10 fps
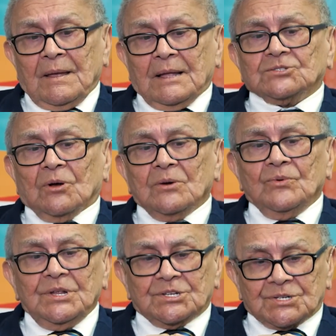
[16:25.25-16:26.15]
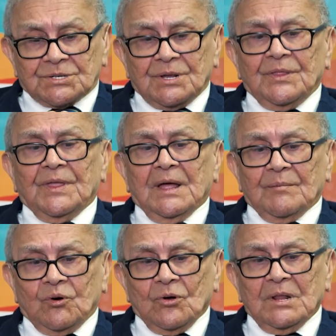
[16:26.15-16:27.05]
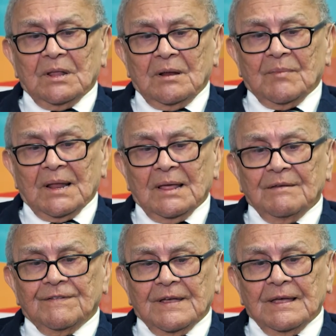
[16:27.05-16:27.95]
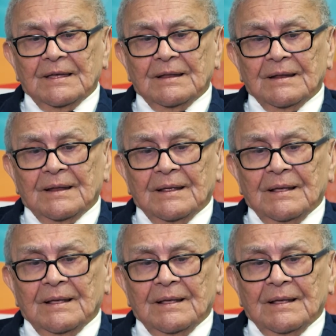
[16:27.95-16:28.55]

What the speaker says: And so I reached that point in my life, and